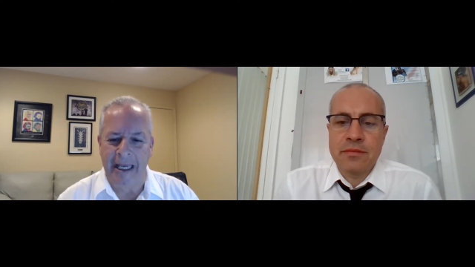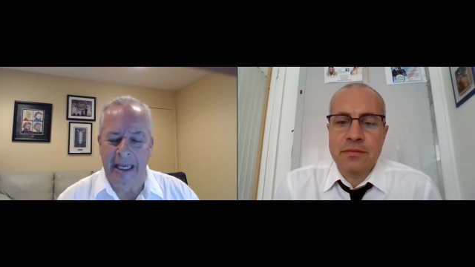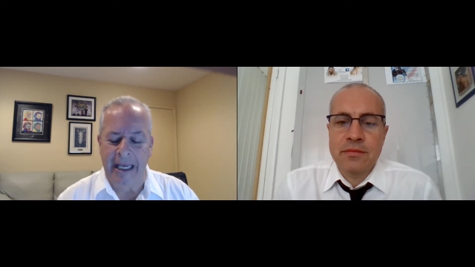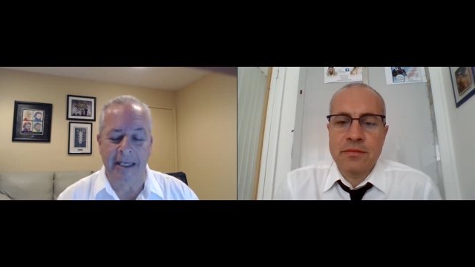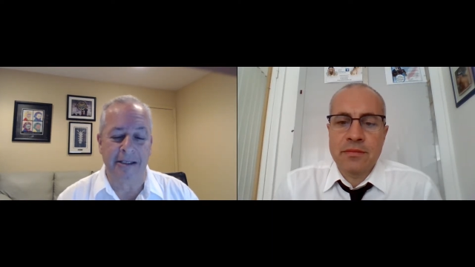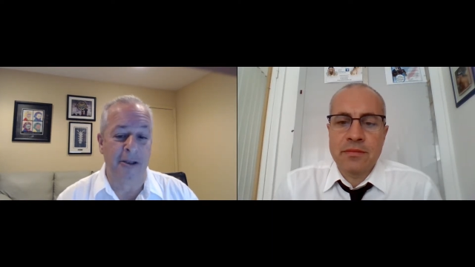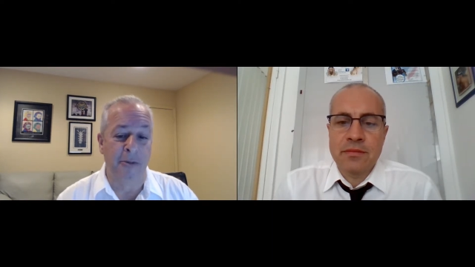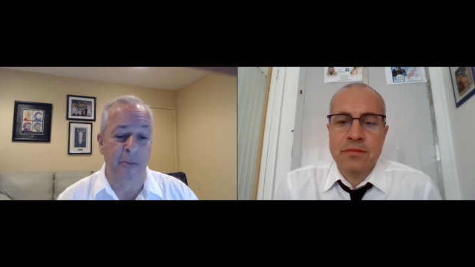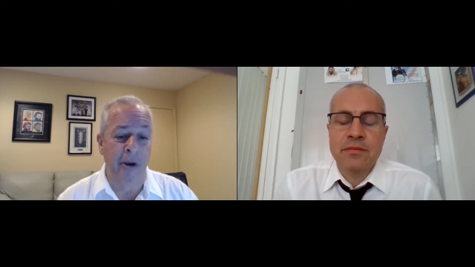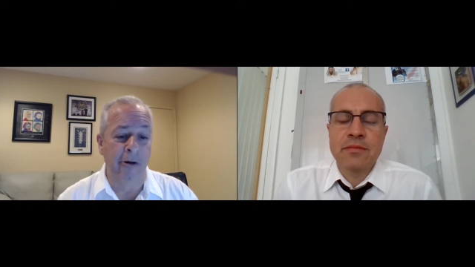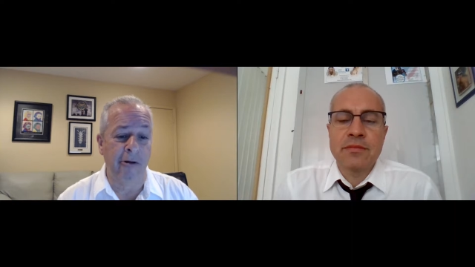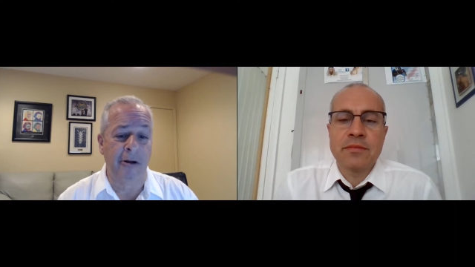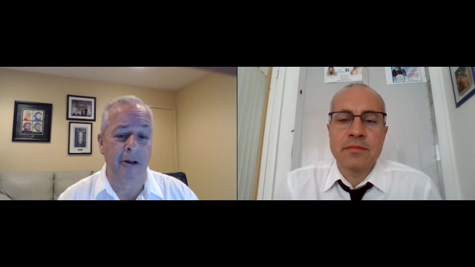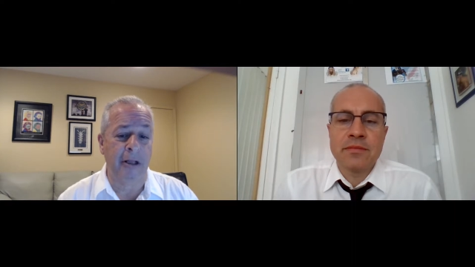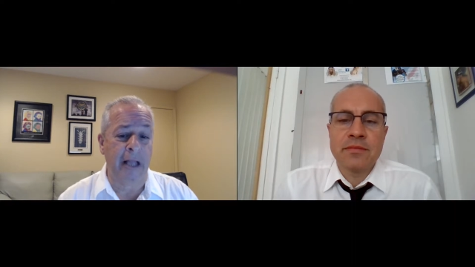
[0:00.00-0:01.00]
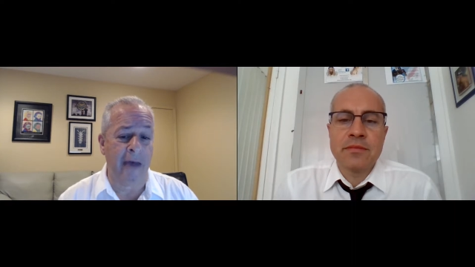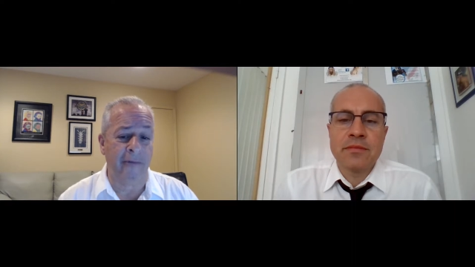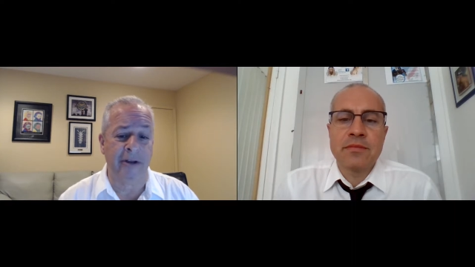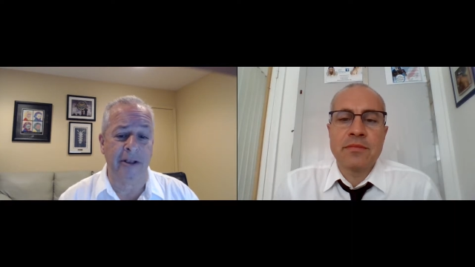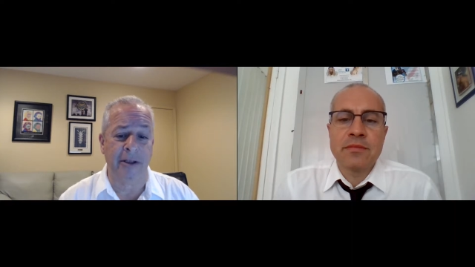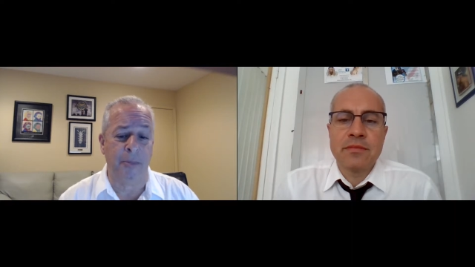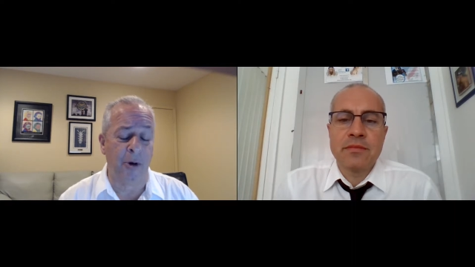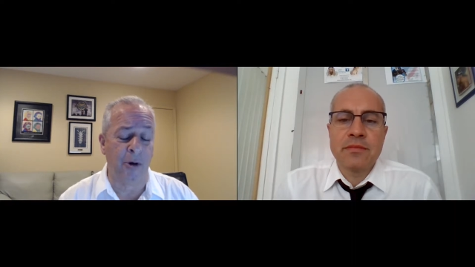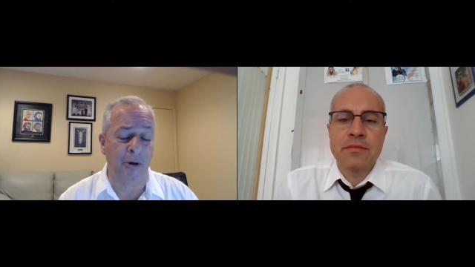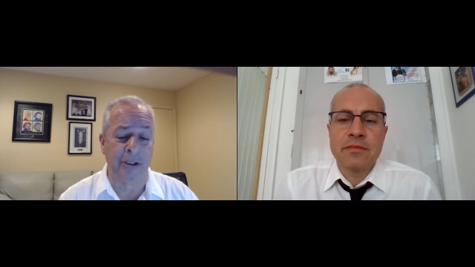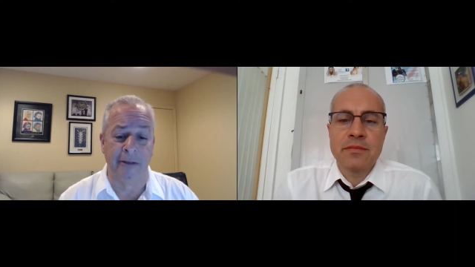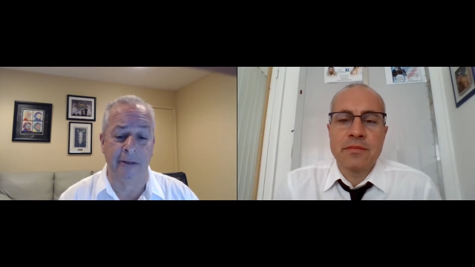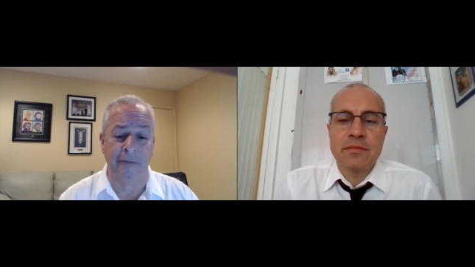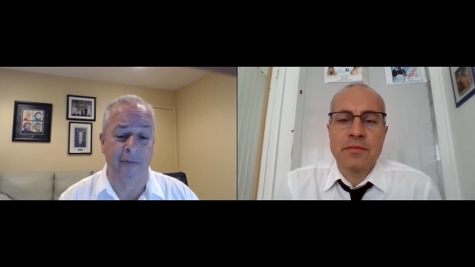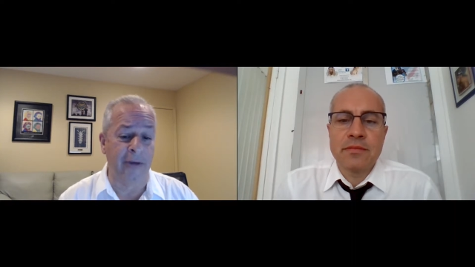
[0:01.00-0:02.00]
Speaker 1: Is the miracle having the
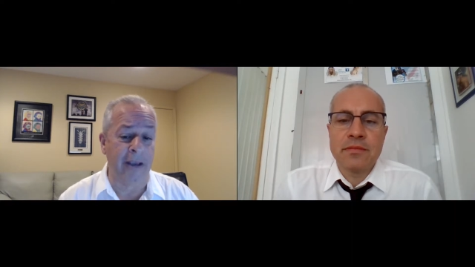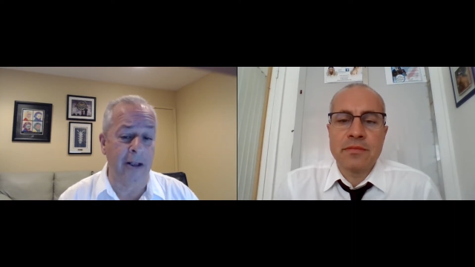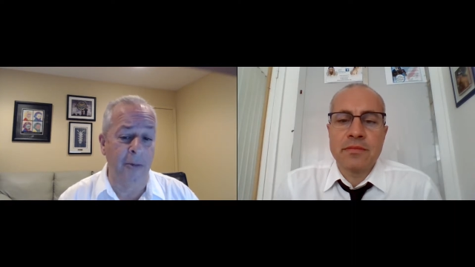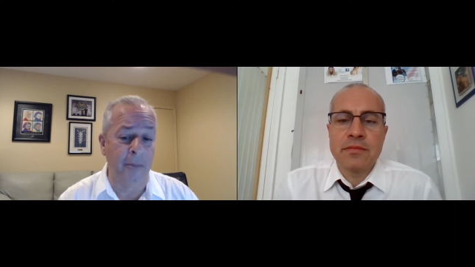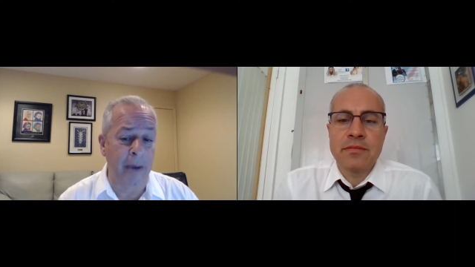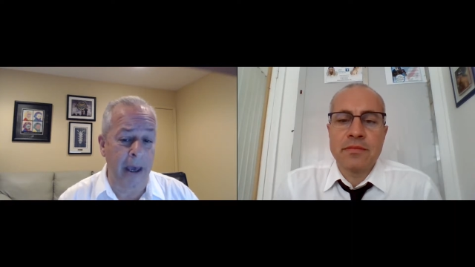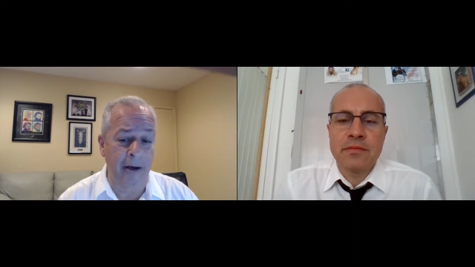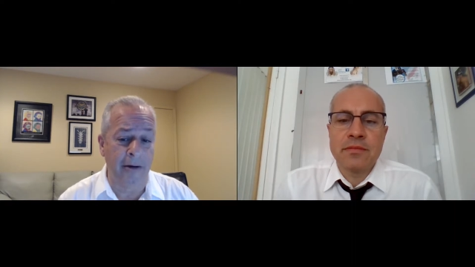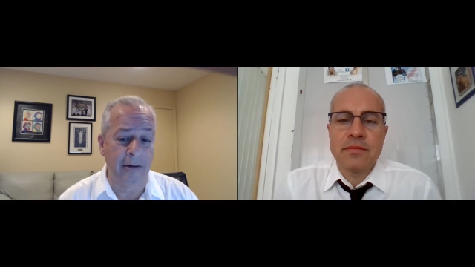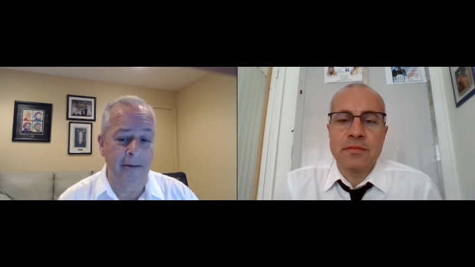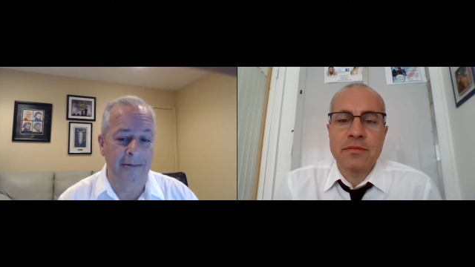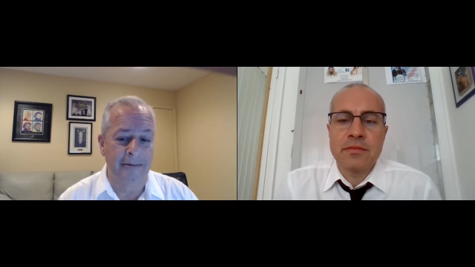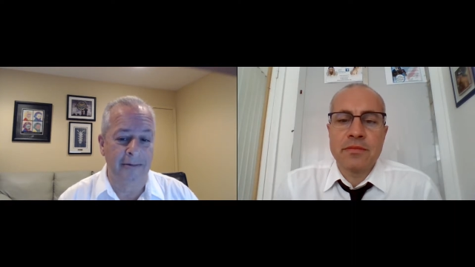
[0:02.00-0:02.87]
person feel better?